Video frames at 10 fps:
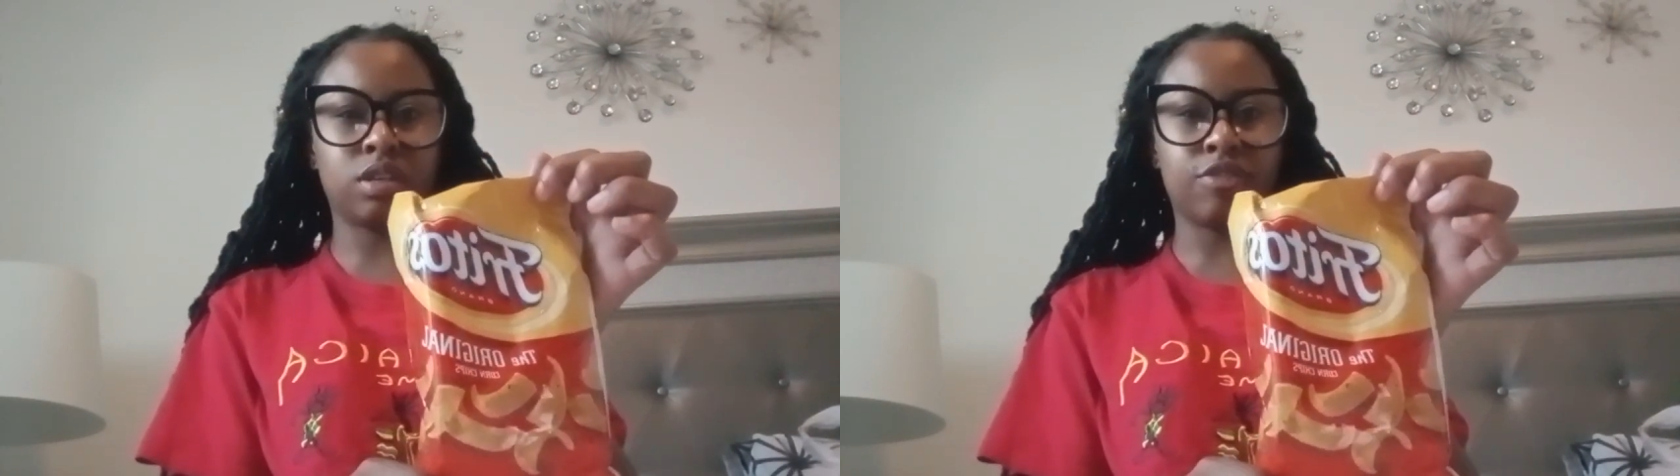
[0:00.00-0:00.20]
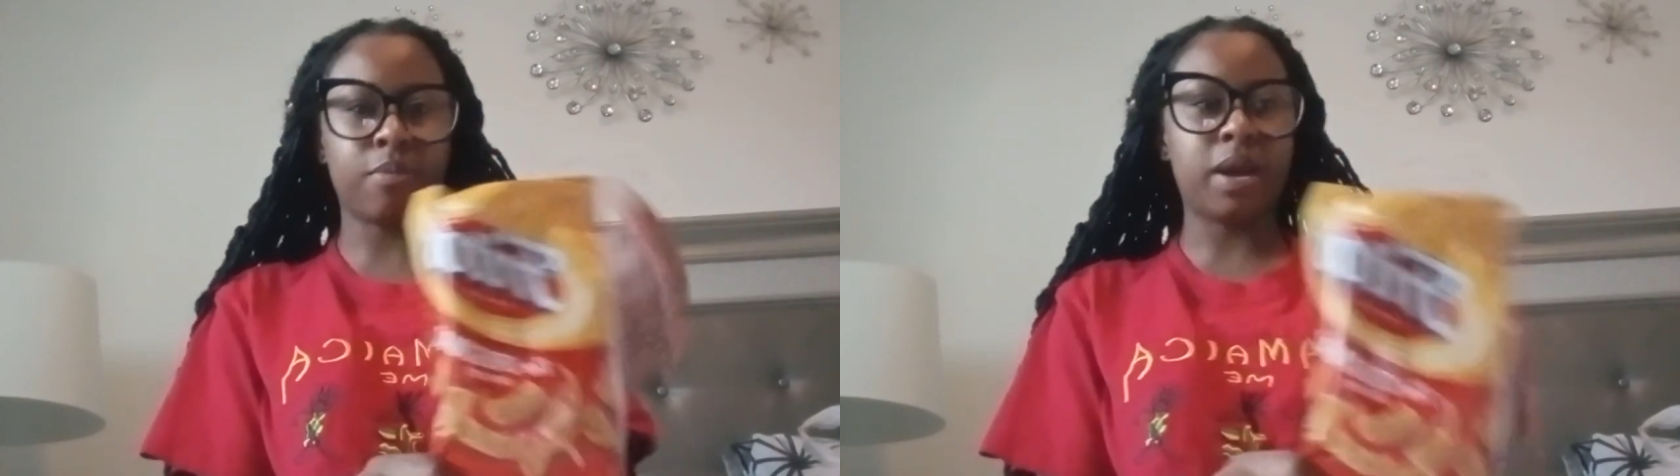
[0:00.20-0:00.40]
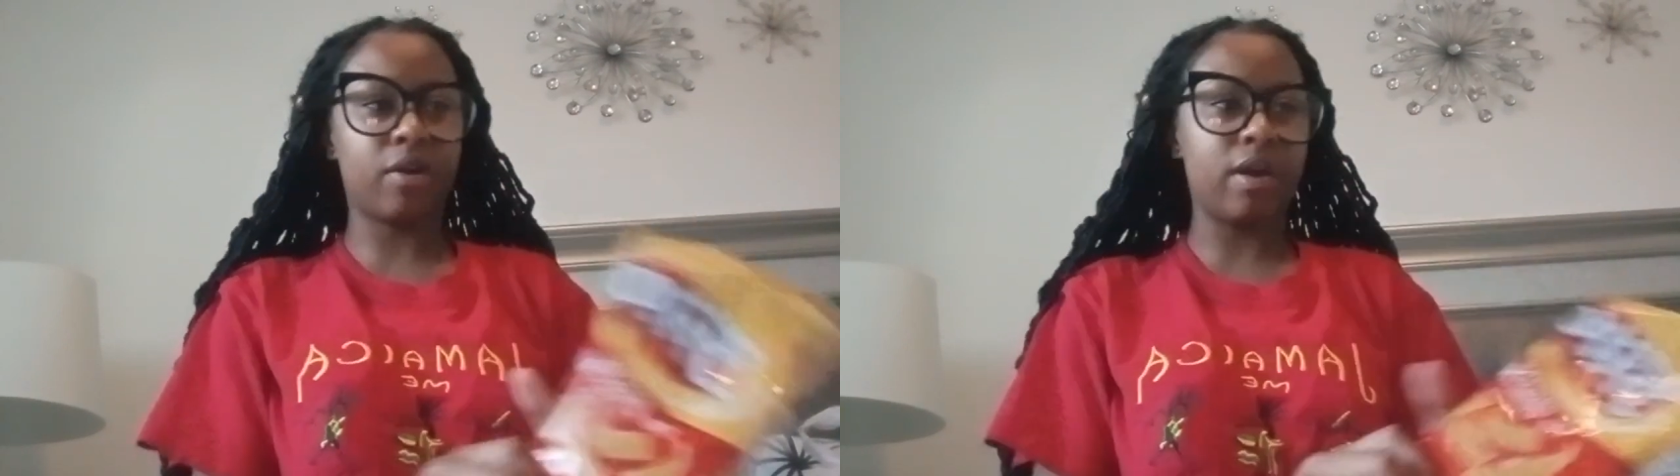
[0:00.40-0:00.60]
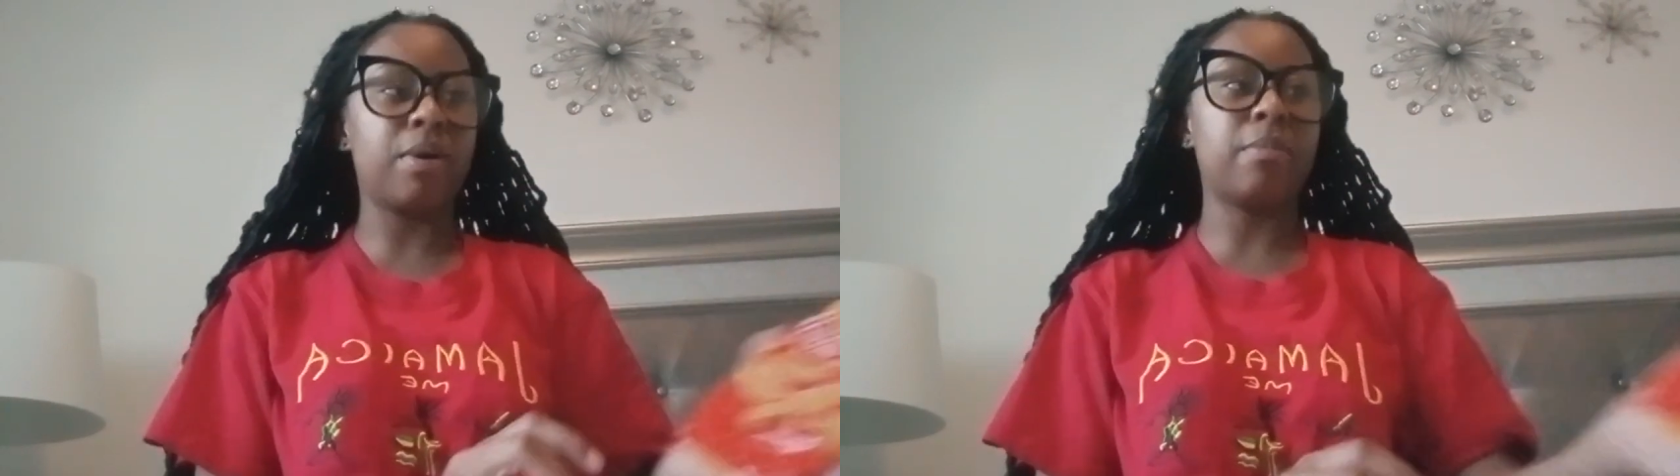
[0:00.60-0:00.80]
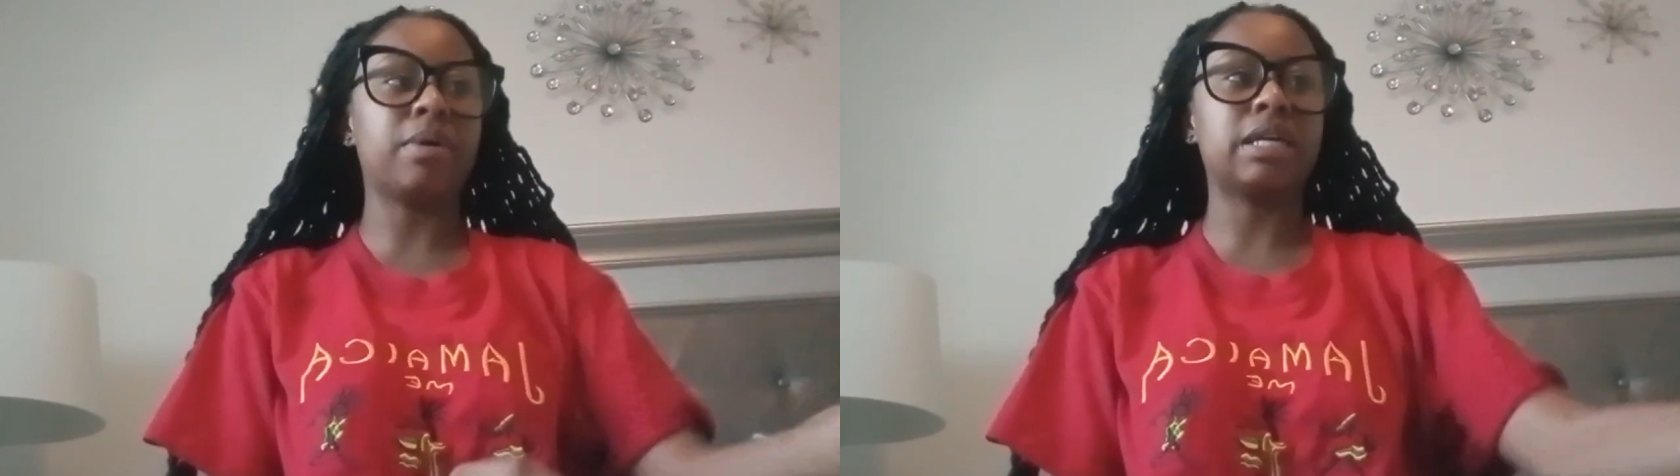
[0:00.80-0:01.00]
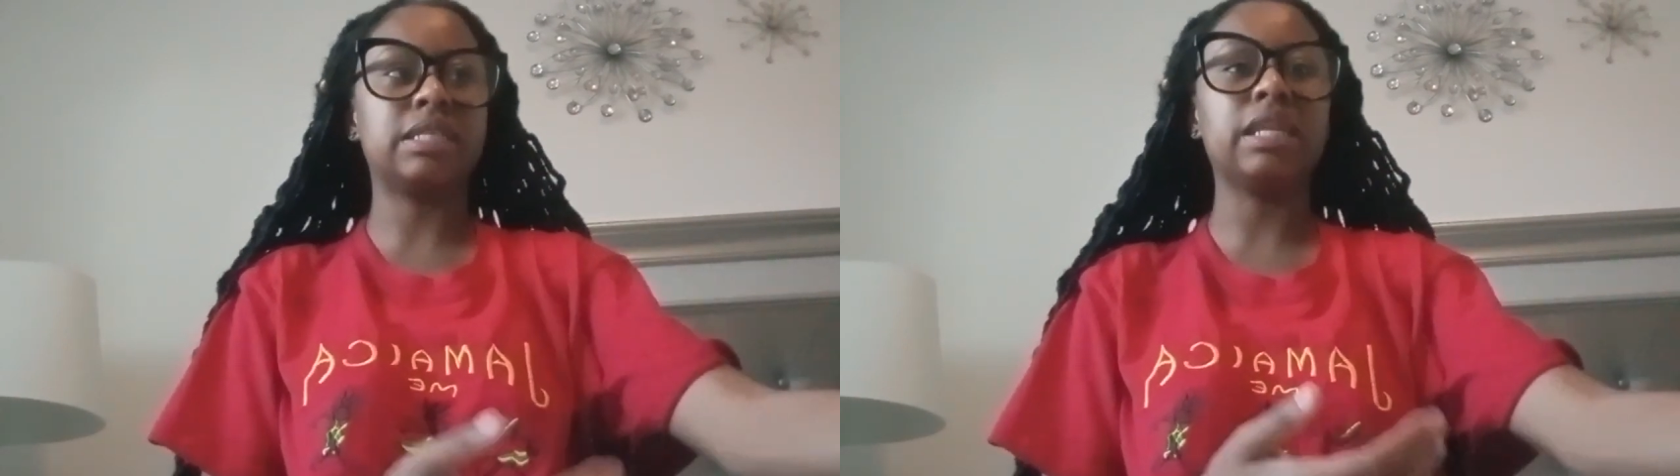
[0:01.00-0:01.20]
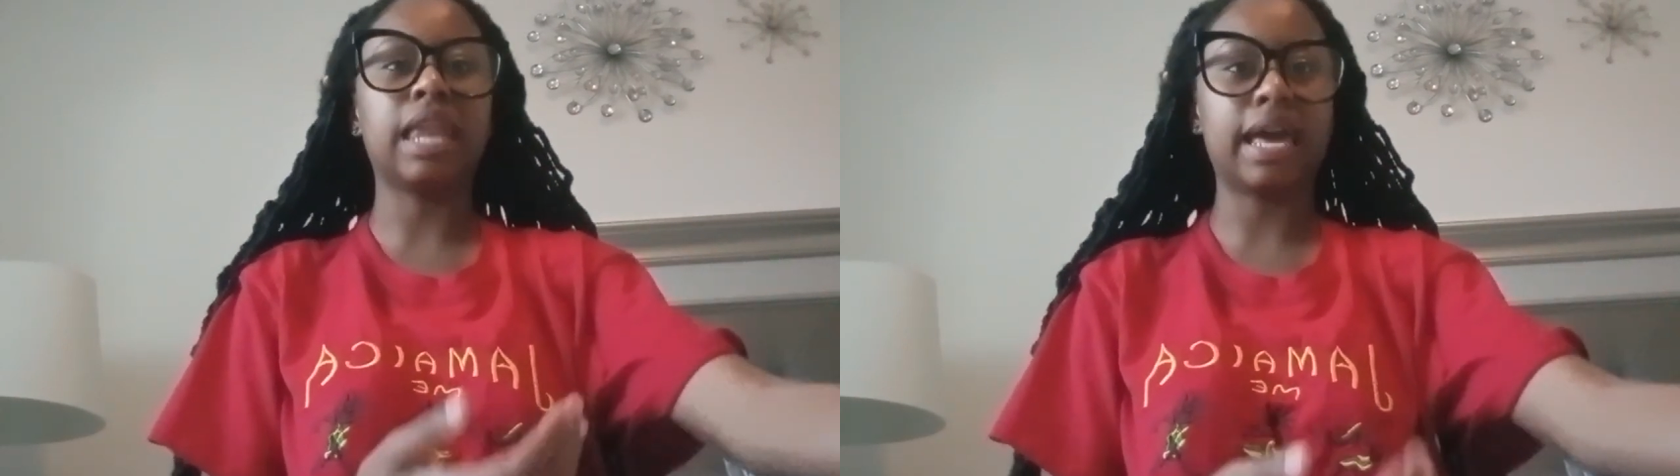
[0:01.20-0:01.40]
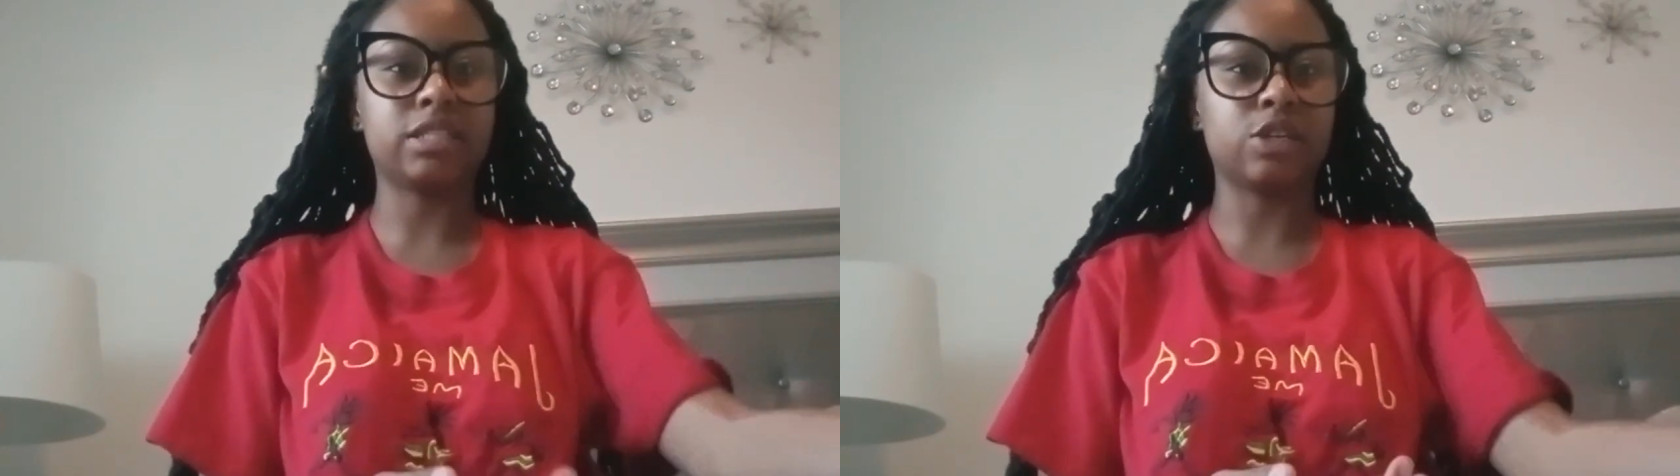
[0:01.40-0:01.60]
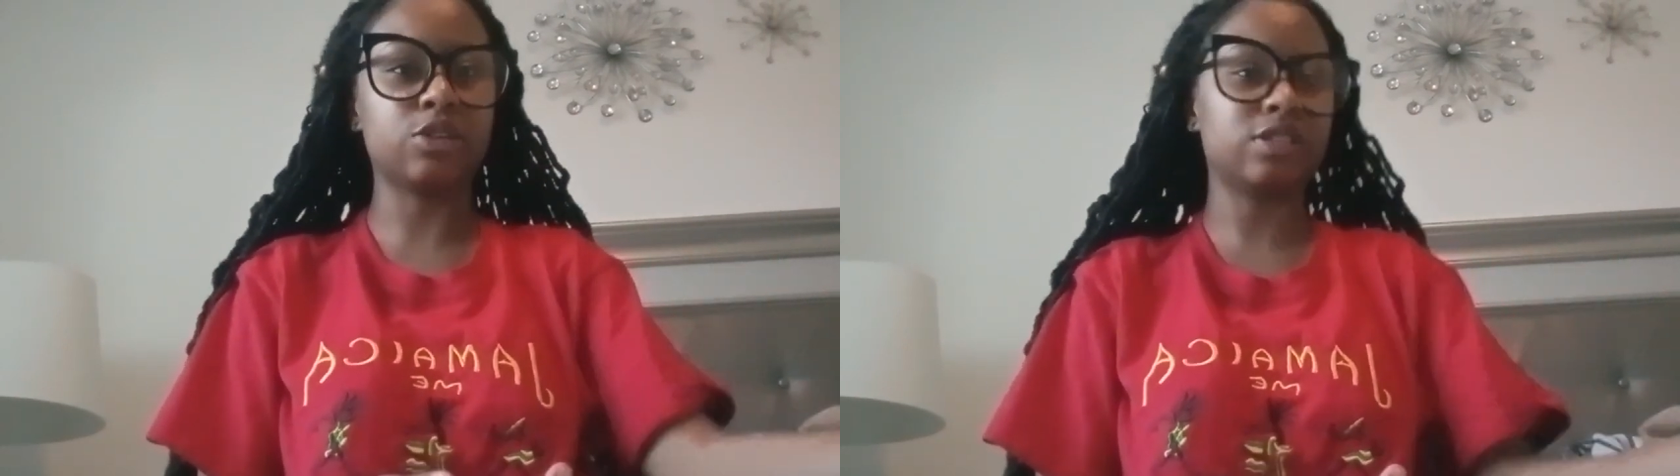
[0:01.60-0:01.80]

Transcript: for my grandpa because he likes those,